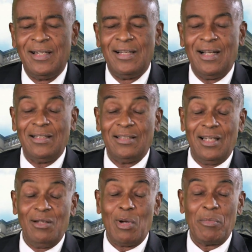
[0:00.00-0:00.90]
I'll
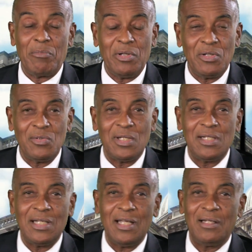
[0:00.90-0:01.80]
tell you what my producer
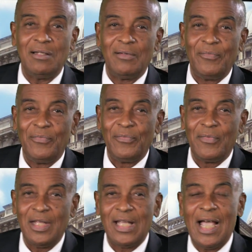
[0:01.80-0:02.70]
said.
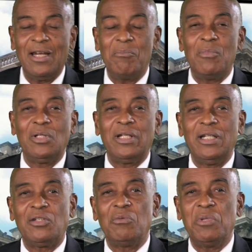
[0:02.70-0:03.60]
Kind of muttered
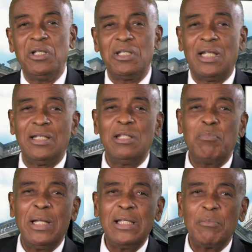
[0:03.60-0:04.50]
it to me, said this
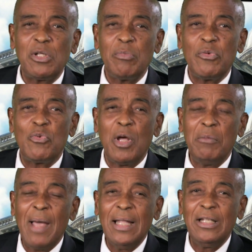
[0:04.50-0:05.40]
place must be
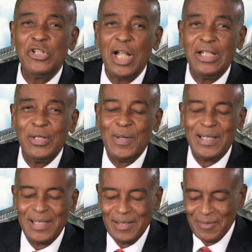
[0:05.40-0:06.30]
run by the
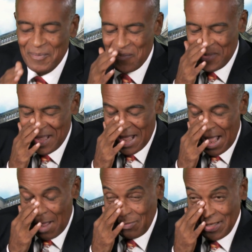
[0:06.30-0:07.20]
Jesuits.
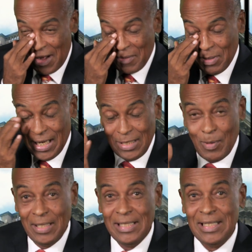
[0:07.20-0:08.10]
I'm sorry, but that's
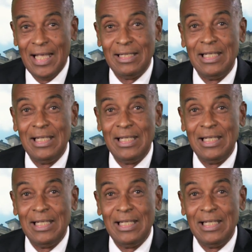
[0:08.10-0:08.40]
what he said.